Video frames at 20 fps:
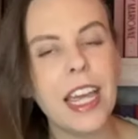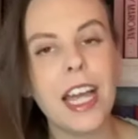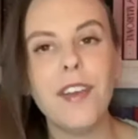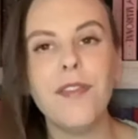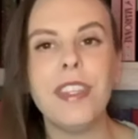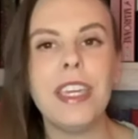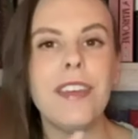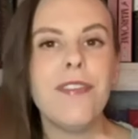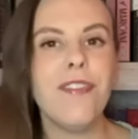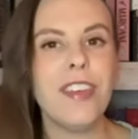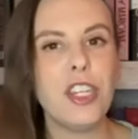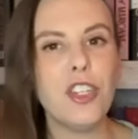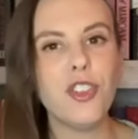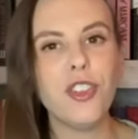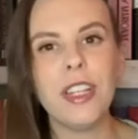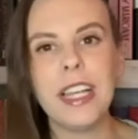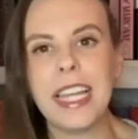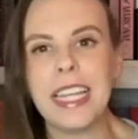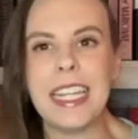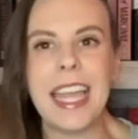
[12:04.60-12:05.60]
of the
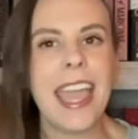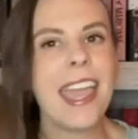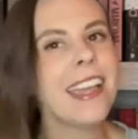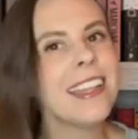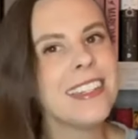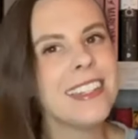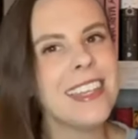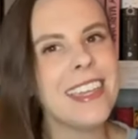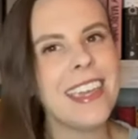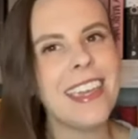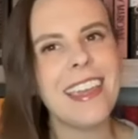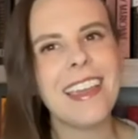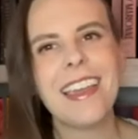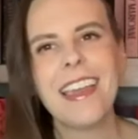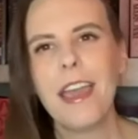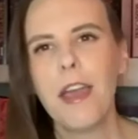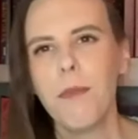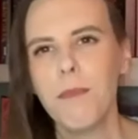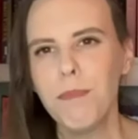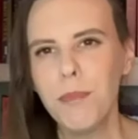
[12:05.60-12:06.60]
Vigil and Anti
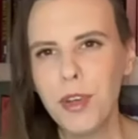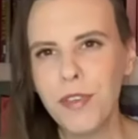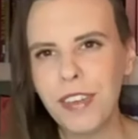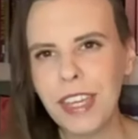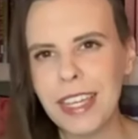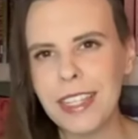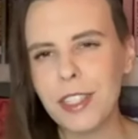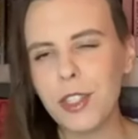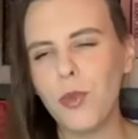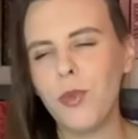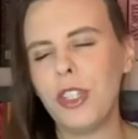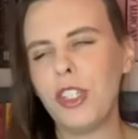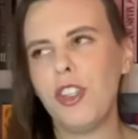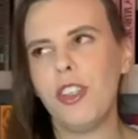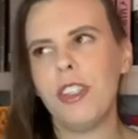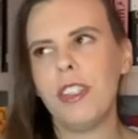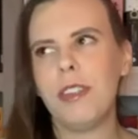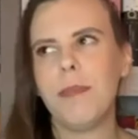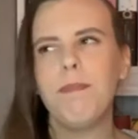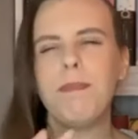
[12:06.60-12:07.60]
movies, which
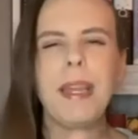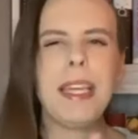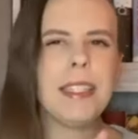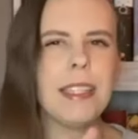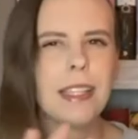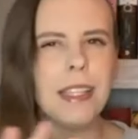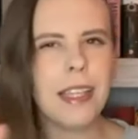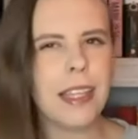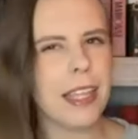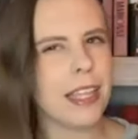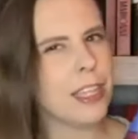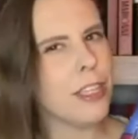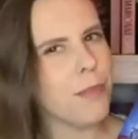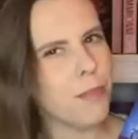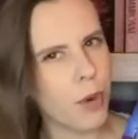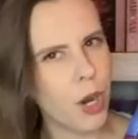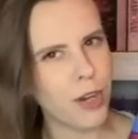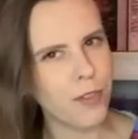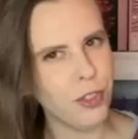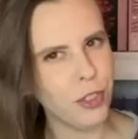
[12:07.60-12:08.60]
is basically like the
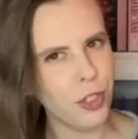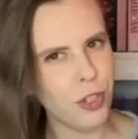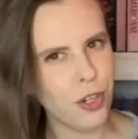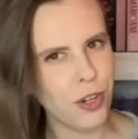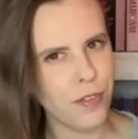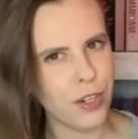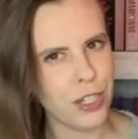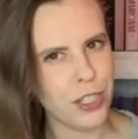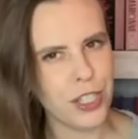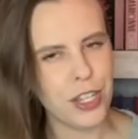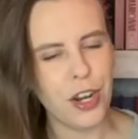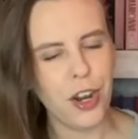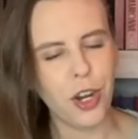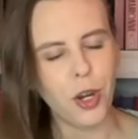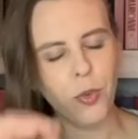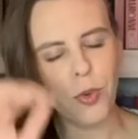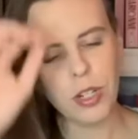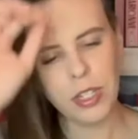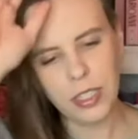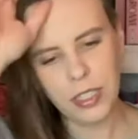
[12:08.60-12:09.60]
Marvel universe in our
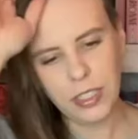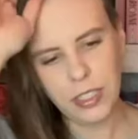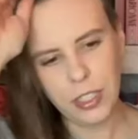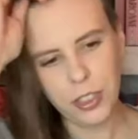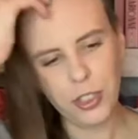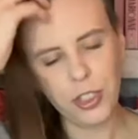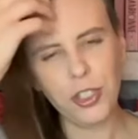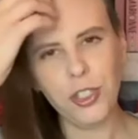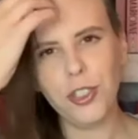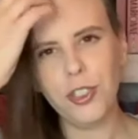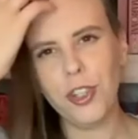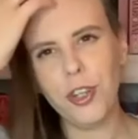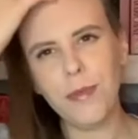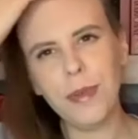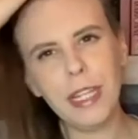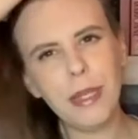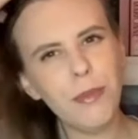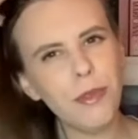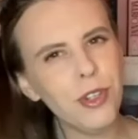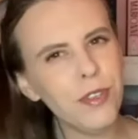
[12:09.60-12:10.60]
world. There's just so
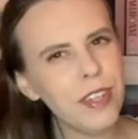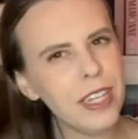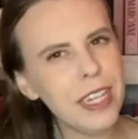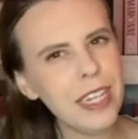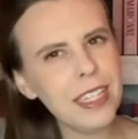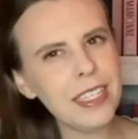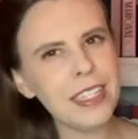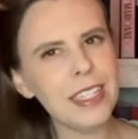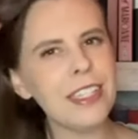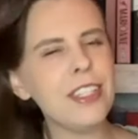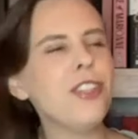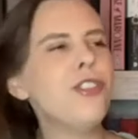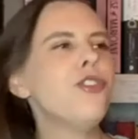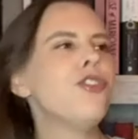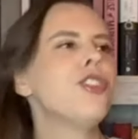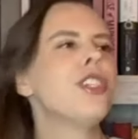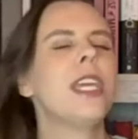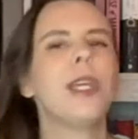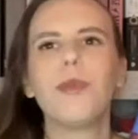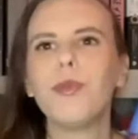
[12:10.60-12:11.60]
many movies, and you
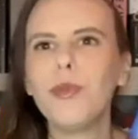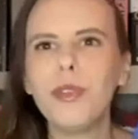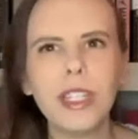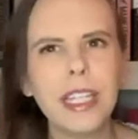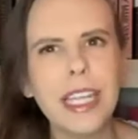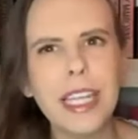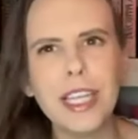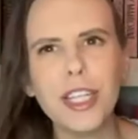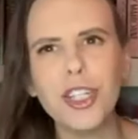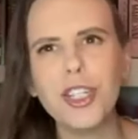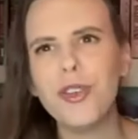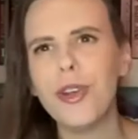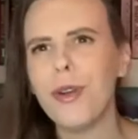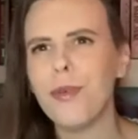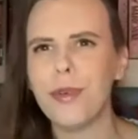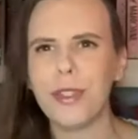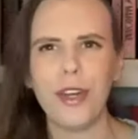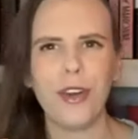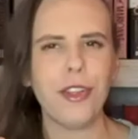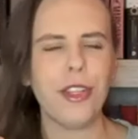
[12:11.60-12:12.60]
just get really into it
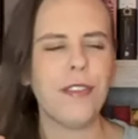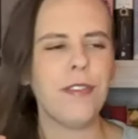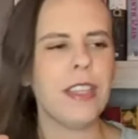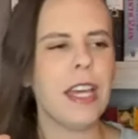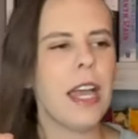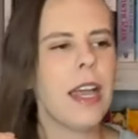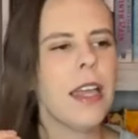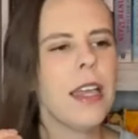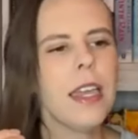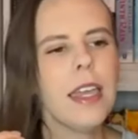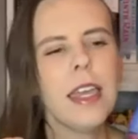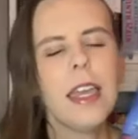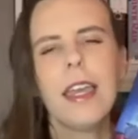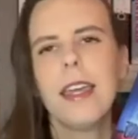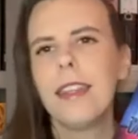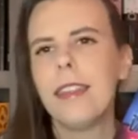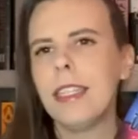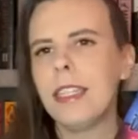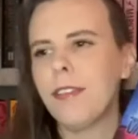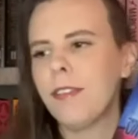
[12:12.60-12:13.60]
with all of the
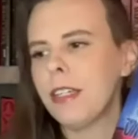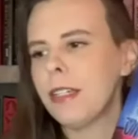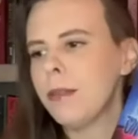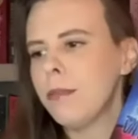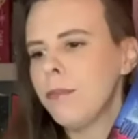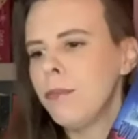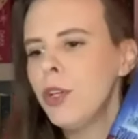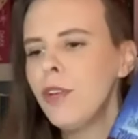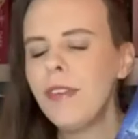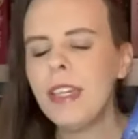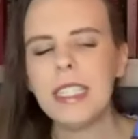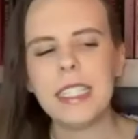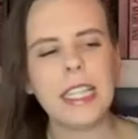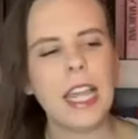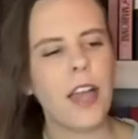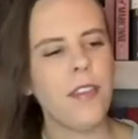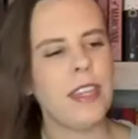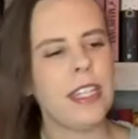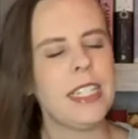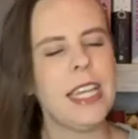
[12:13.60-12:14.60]
different movies and
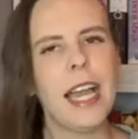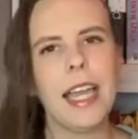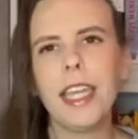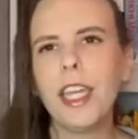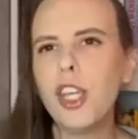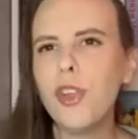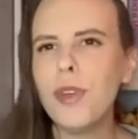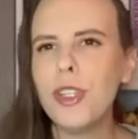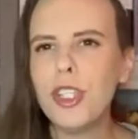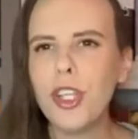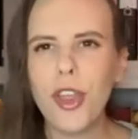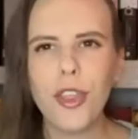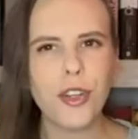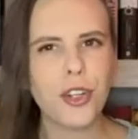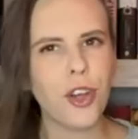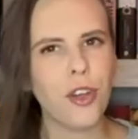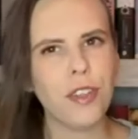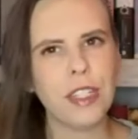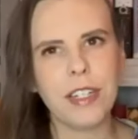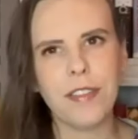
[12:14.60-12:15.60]
how they tie into each other
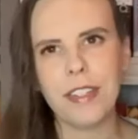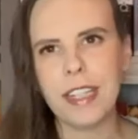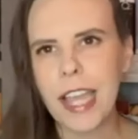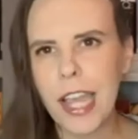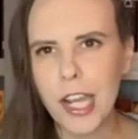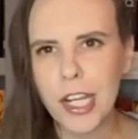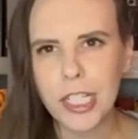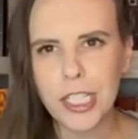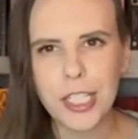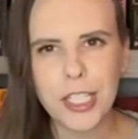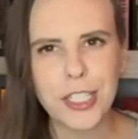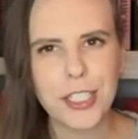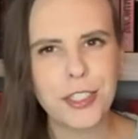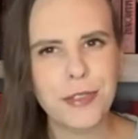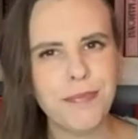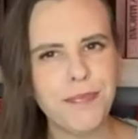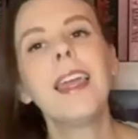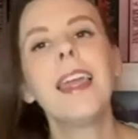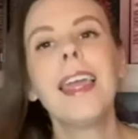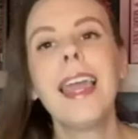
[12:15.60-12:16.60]
and all the different characters.
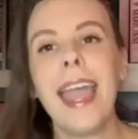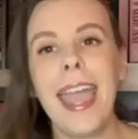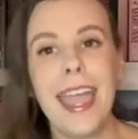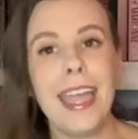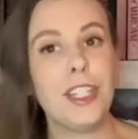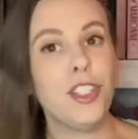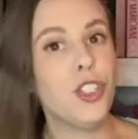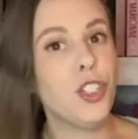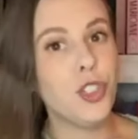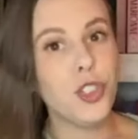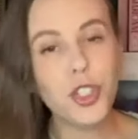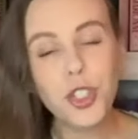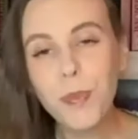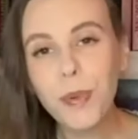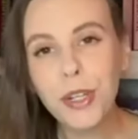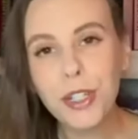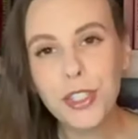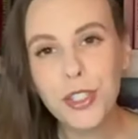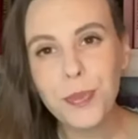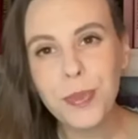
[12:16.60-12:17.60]
And she's
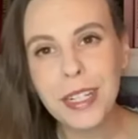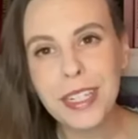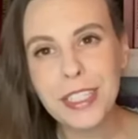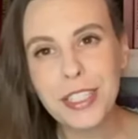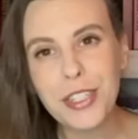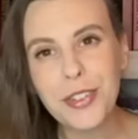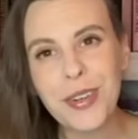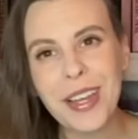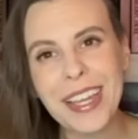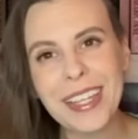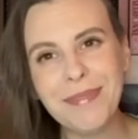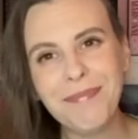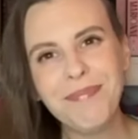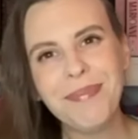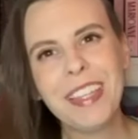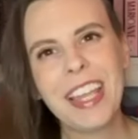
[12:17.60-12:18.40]
super, super into it